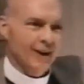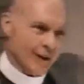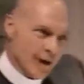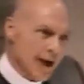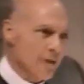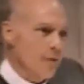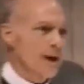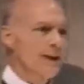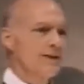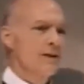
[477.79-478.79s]
On the other
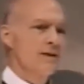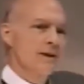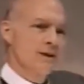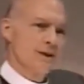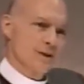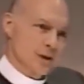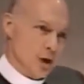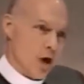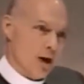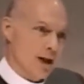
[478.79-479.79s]
end,
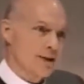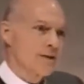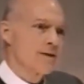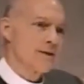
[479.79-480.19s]
Charlotte